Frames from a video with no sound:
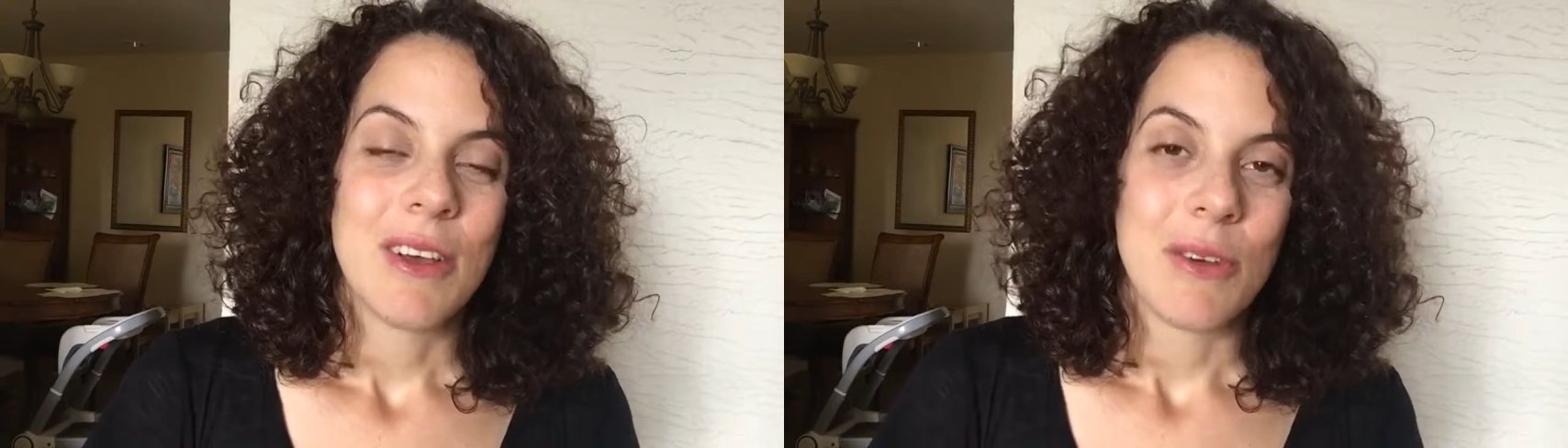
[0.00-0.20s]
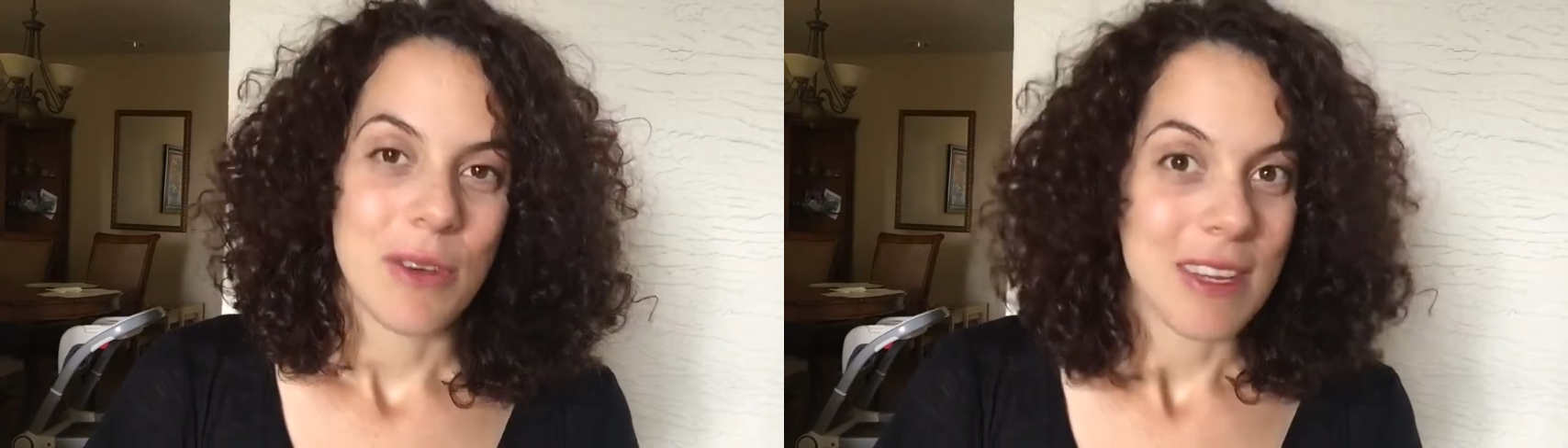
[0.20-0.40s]

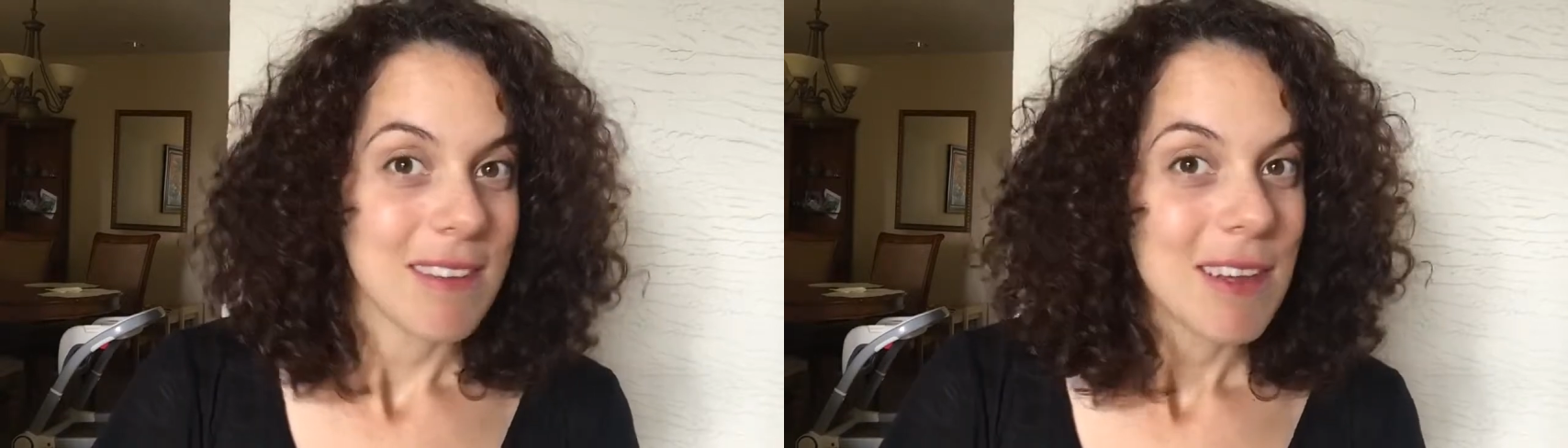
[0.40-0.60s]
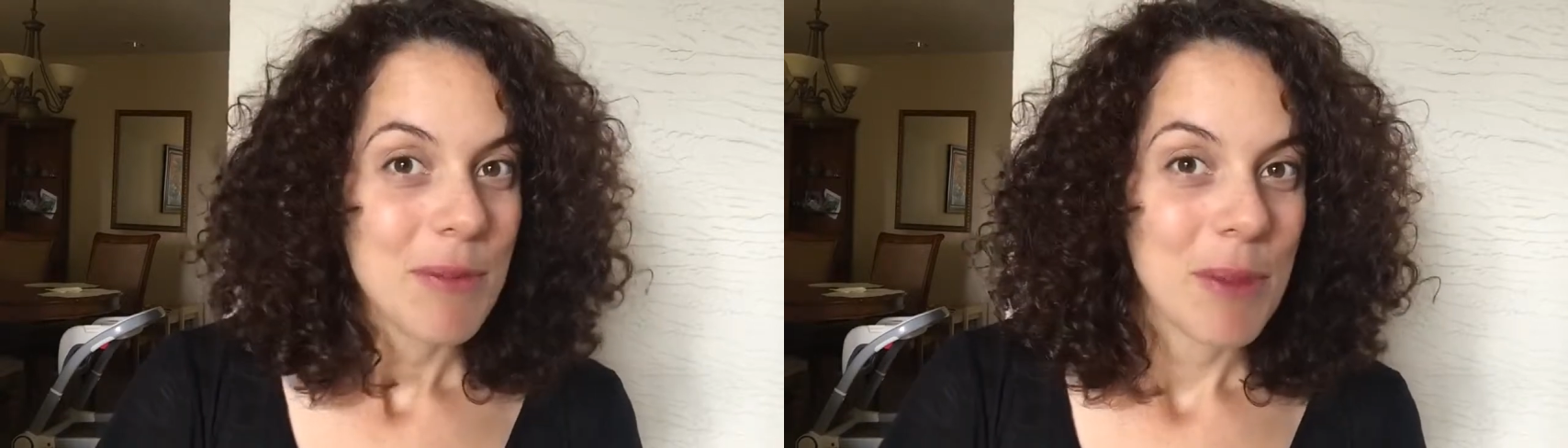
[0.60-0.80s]
going
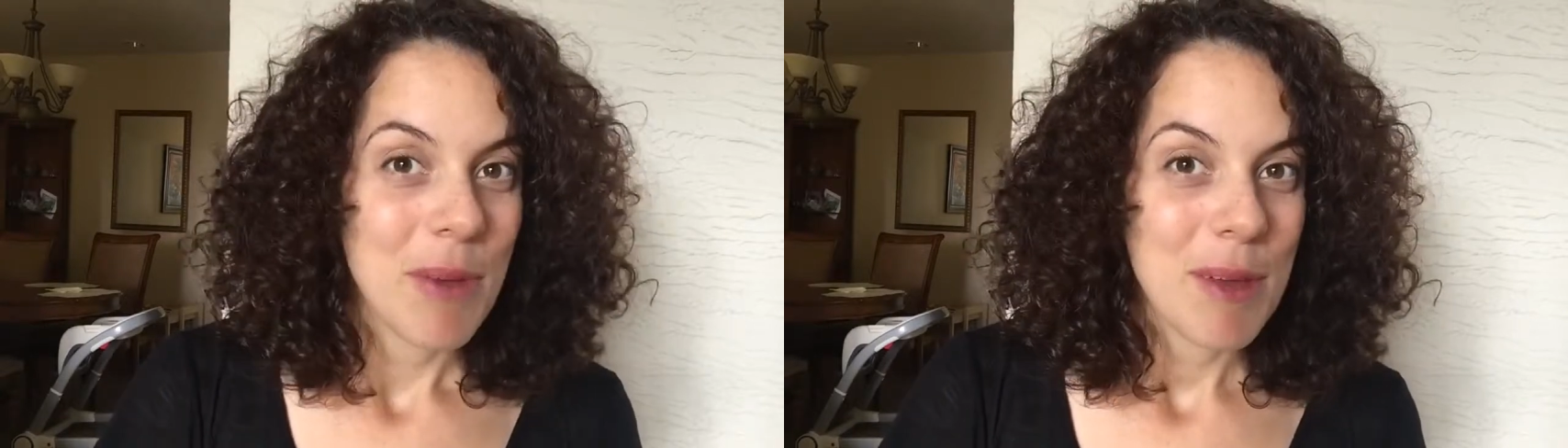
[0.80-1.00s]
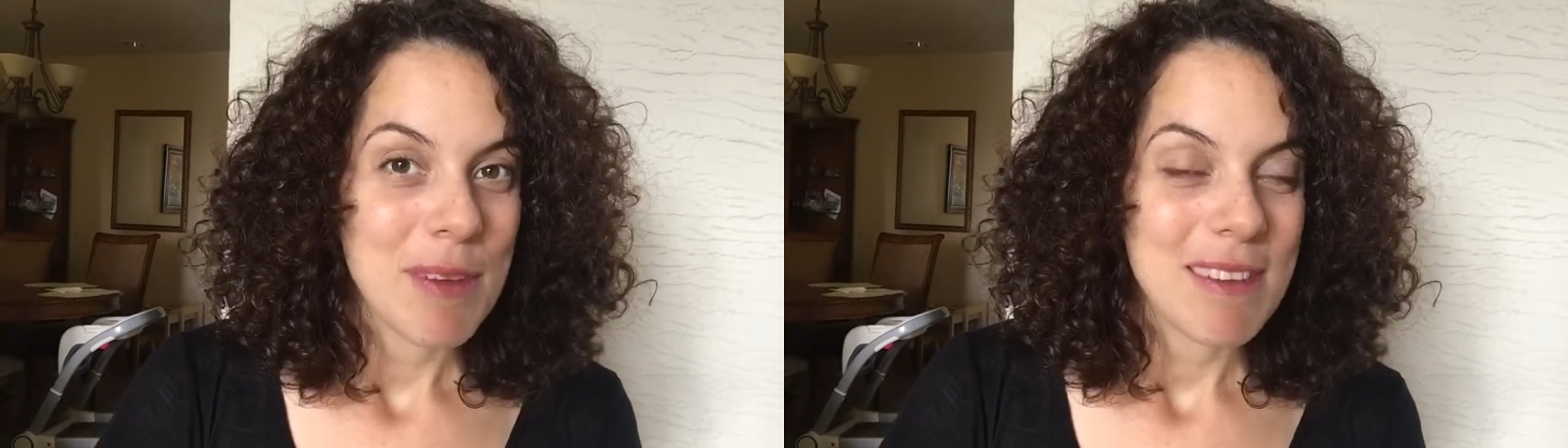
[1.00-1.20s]
to sleep when the
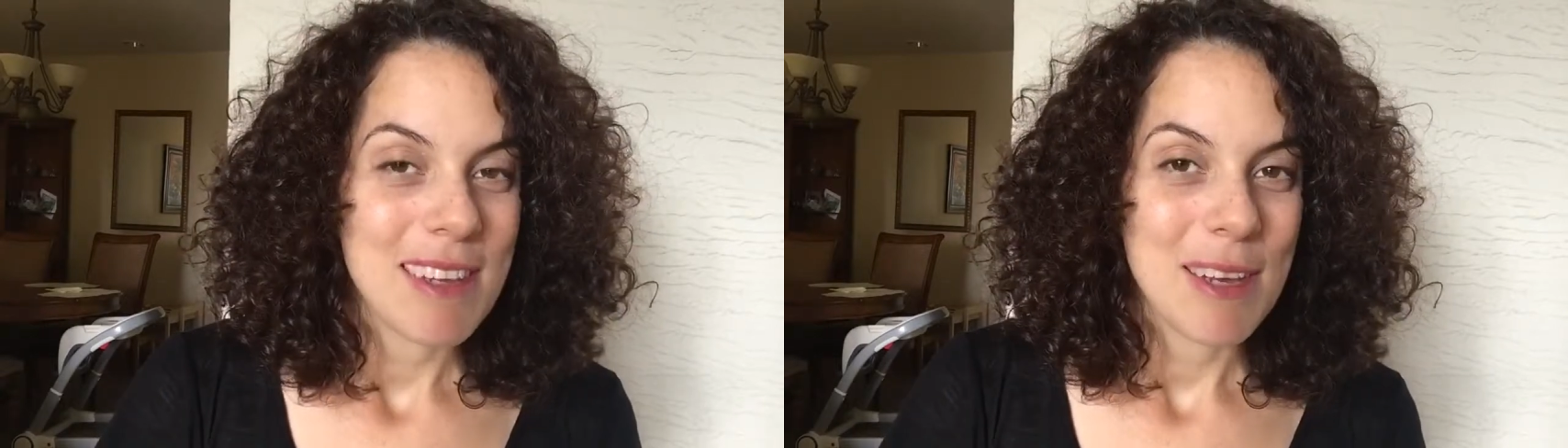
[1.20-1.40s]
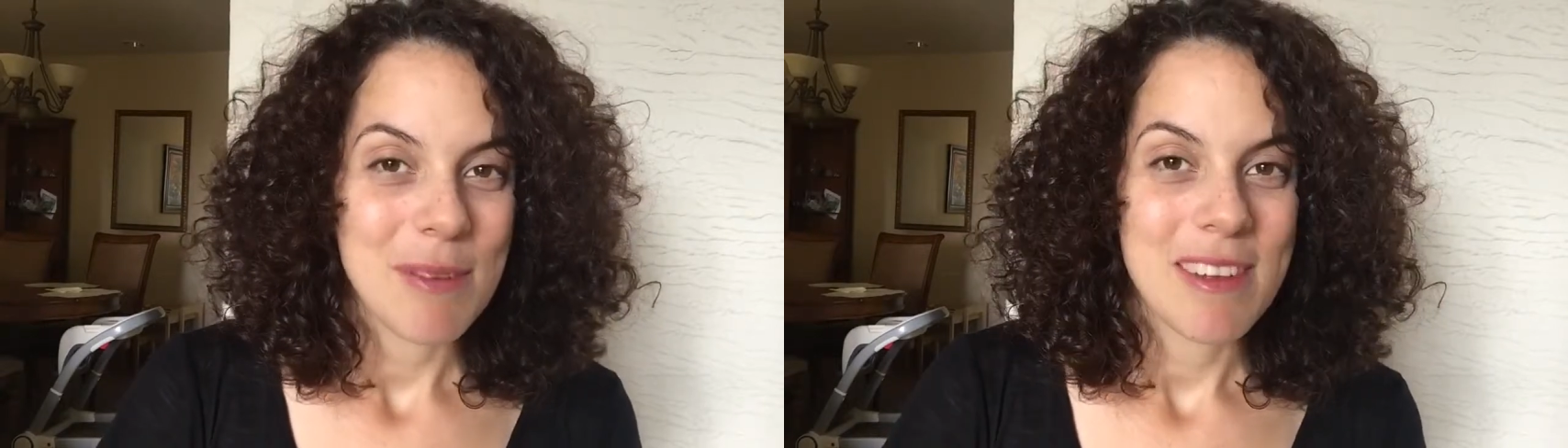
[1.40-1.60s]
baby
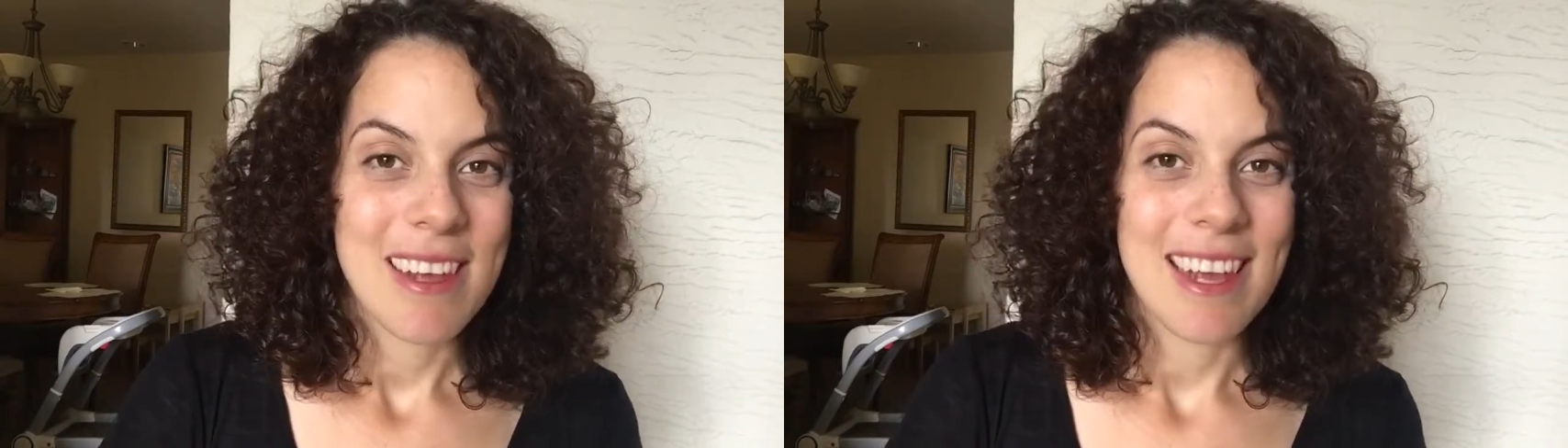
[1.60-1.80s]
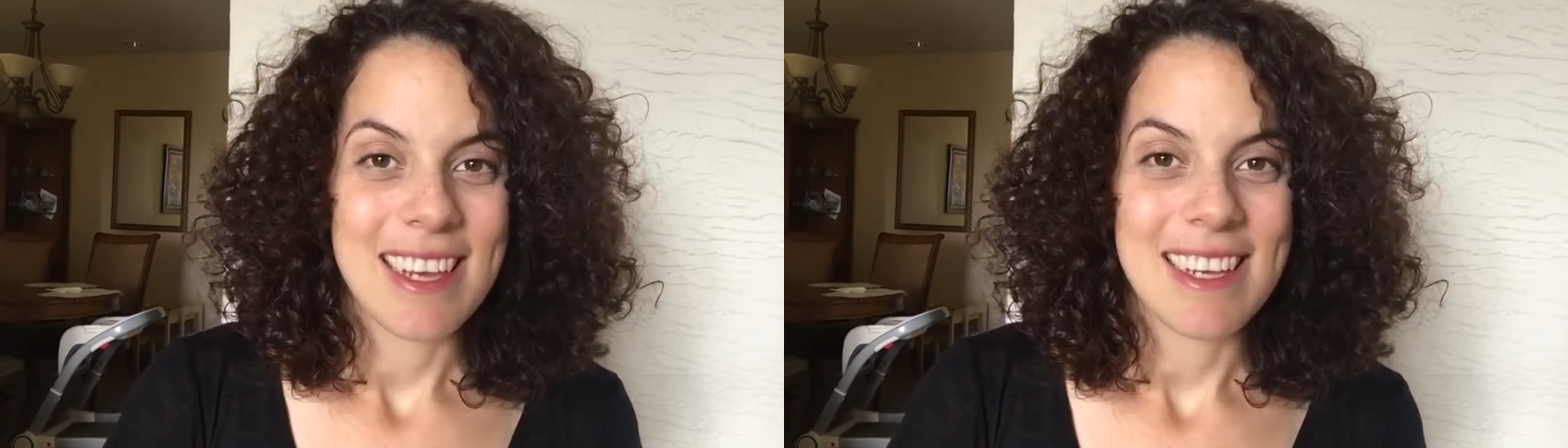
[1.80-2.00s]
sleeps,
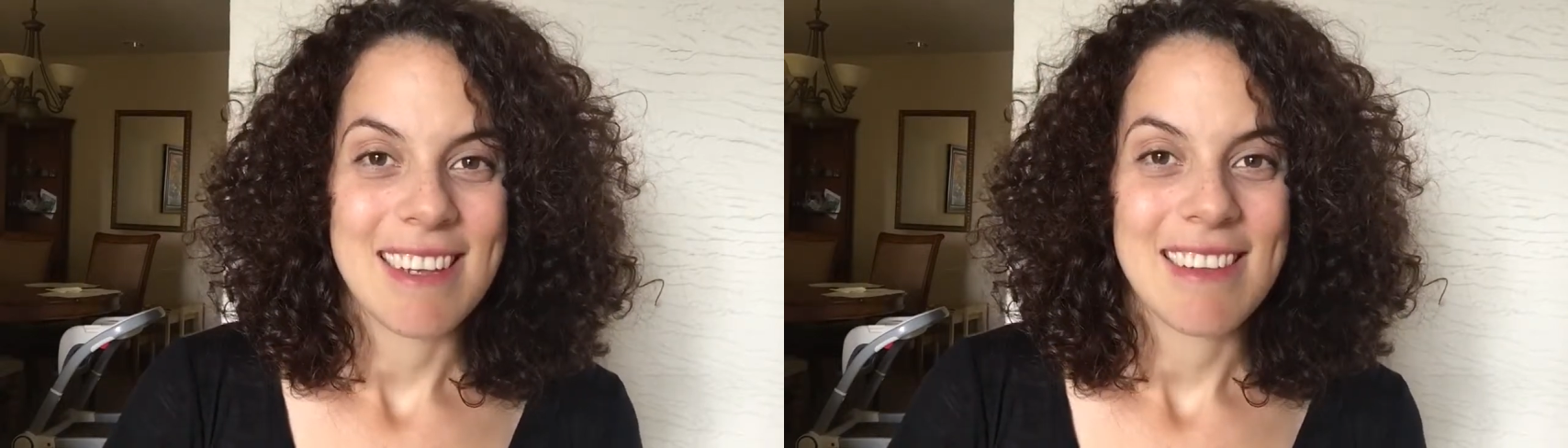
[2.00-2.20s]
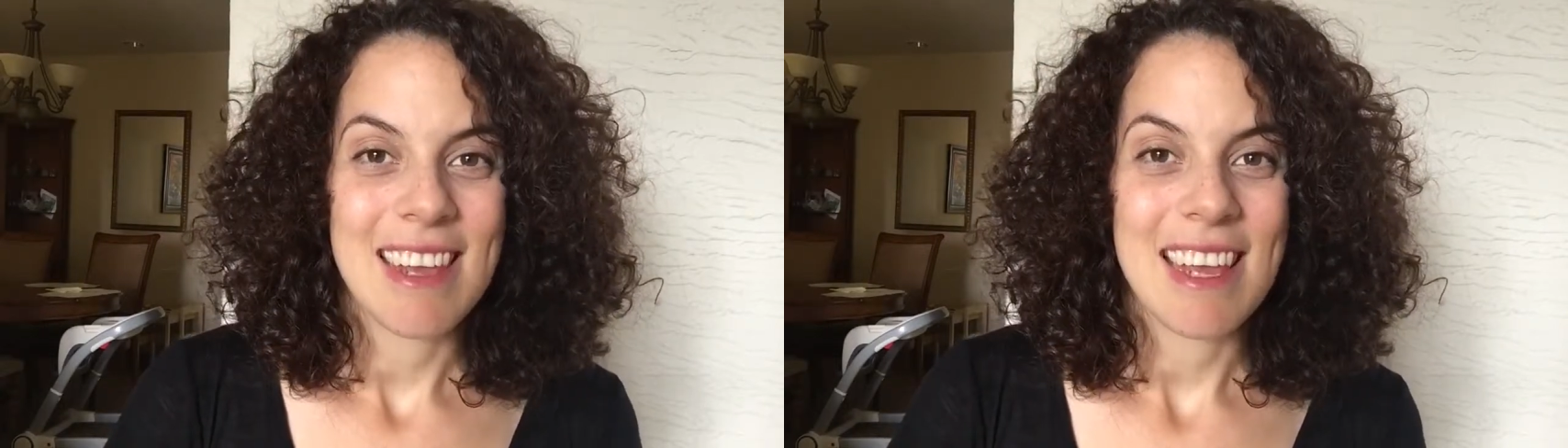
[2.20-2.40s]
and in
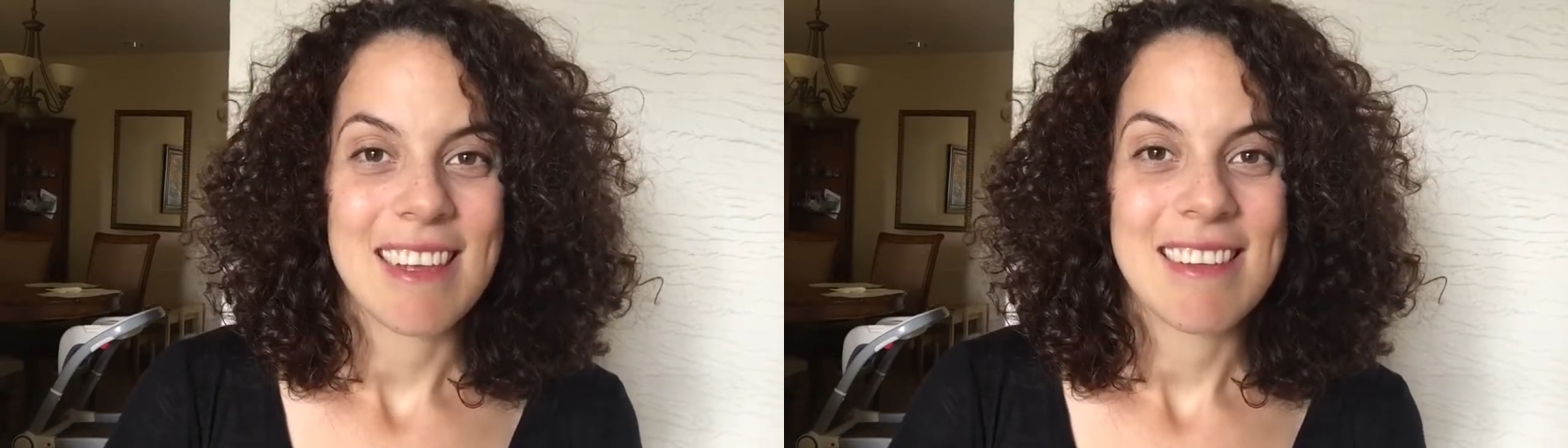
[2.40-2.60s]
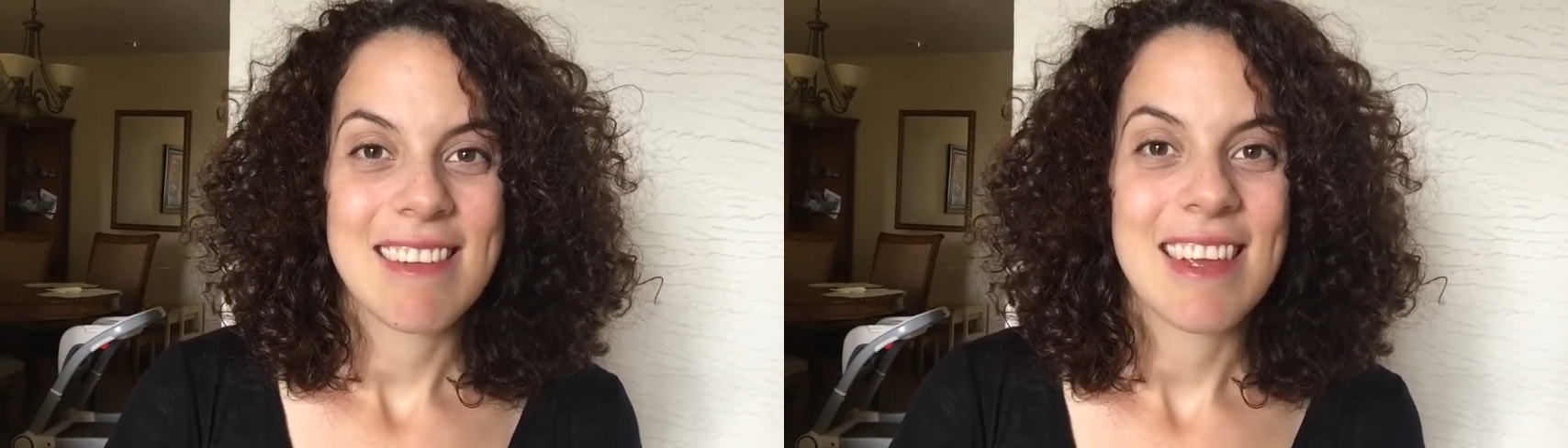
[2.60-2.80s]
this
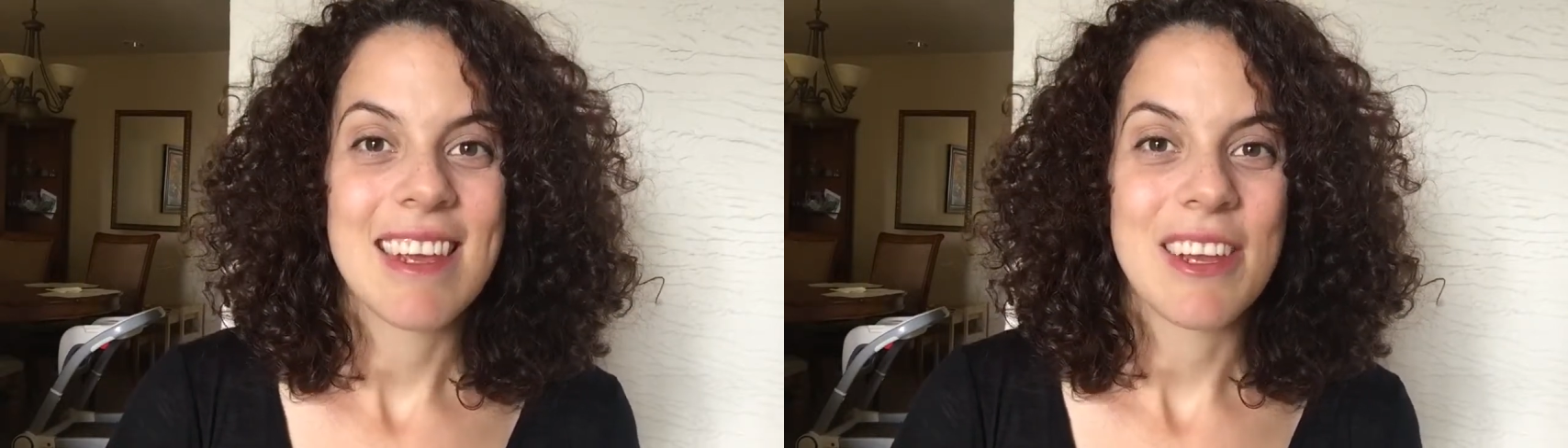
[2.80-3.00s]
case,